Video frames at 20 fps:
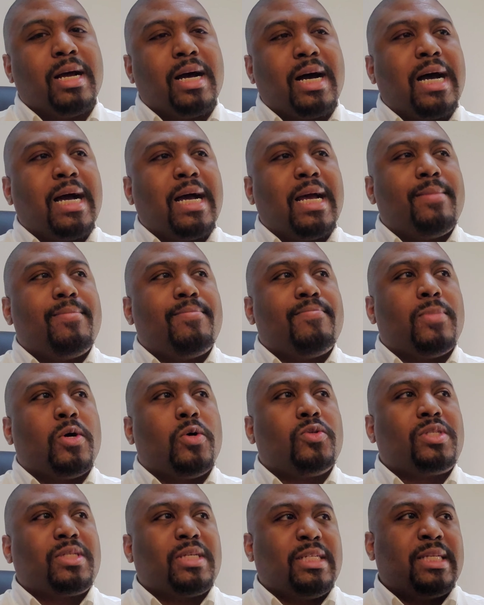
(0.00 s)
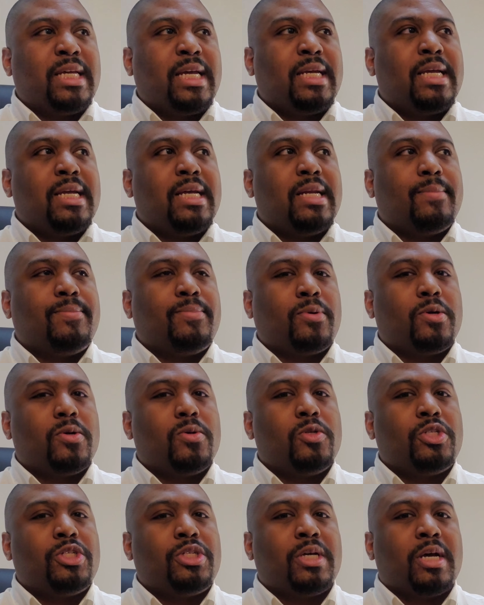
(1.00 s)
I'm mostly taking an
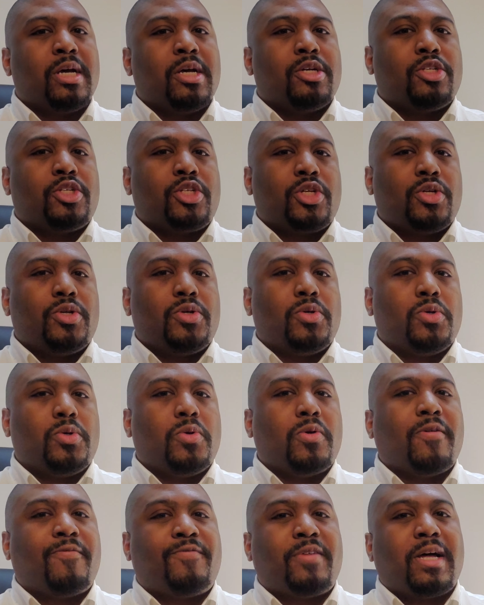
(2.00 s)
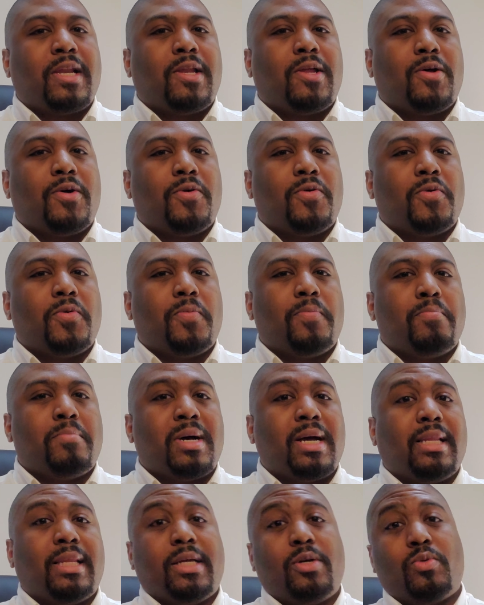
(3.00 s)
approach to follow
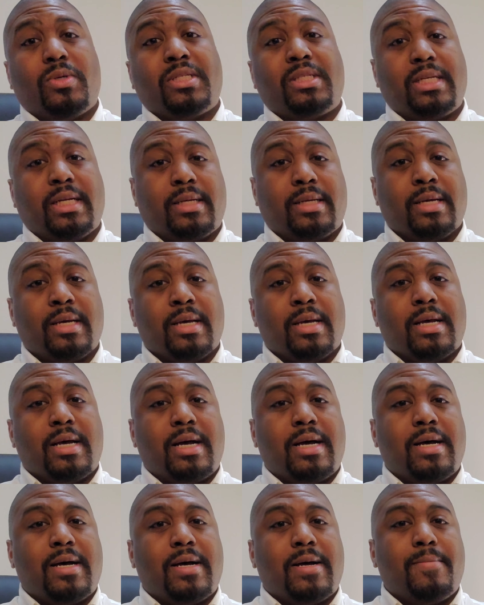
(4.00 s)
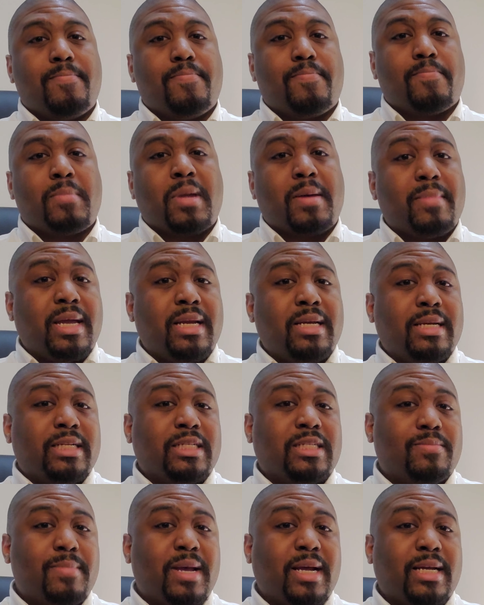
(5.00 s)
my linguistic, um, my
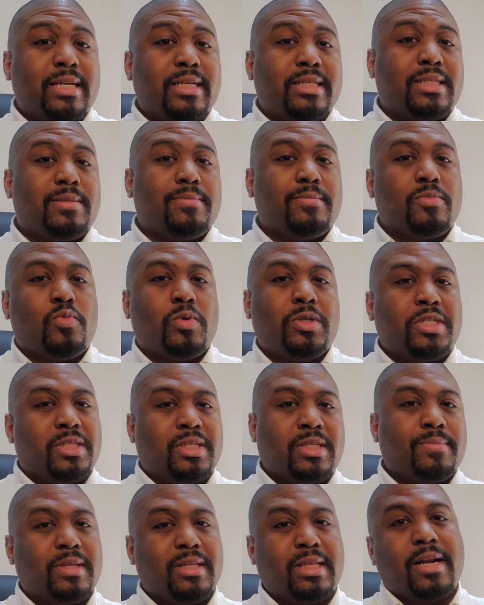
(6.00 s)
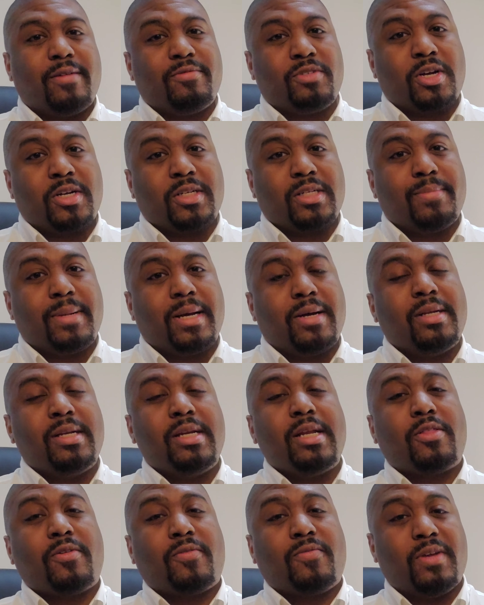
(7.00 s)
maintenance mechanism, which is something that I've talked about in
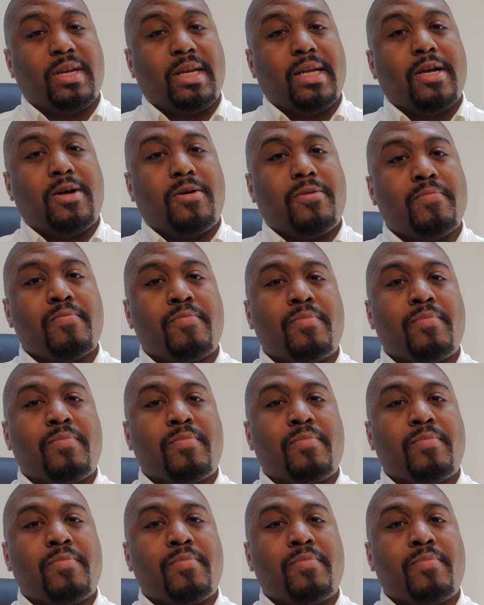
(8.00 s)
another video.